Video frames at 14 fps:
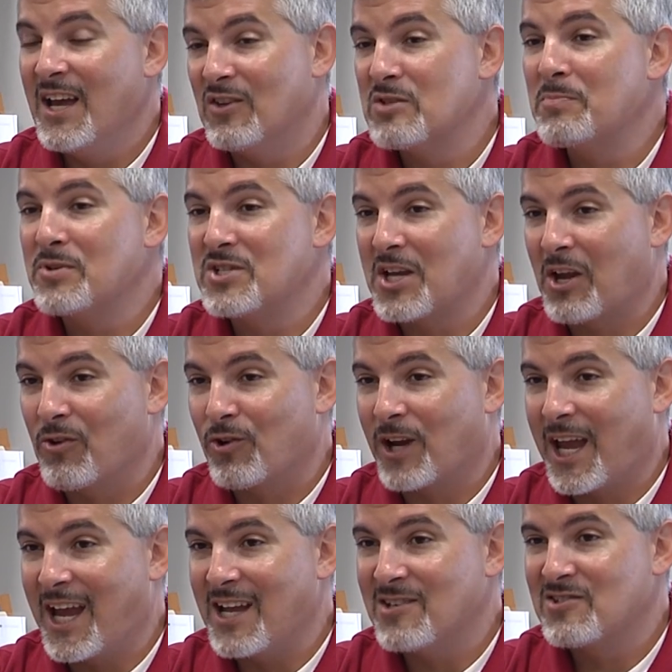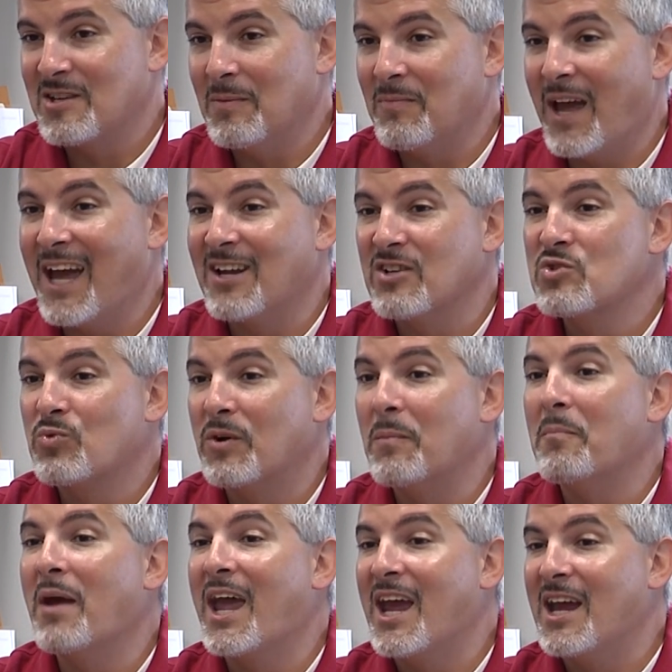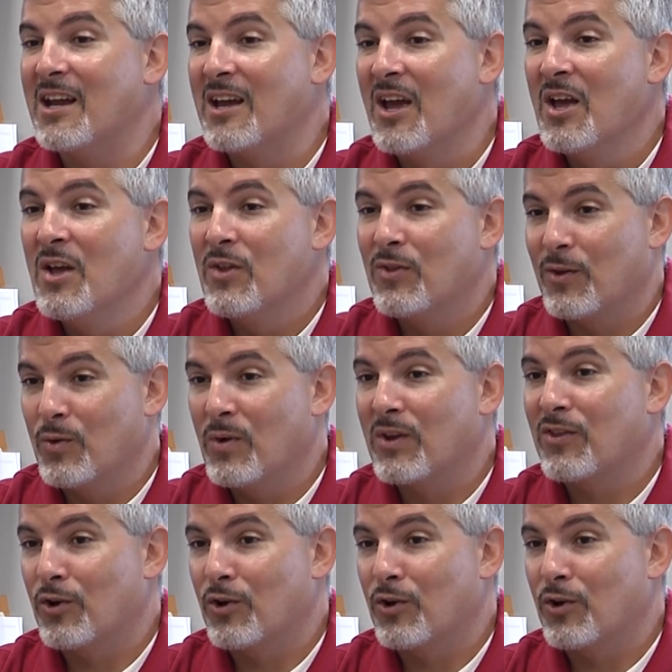In this particular case, some edits were made through a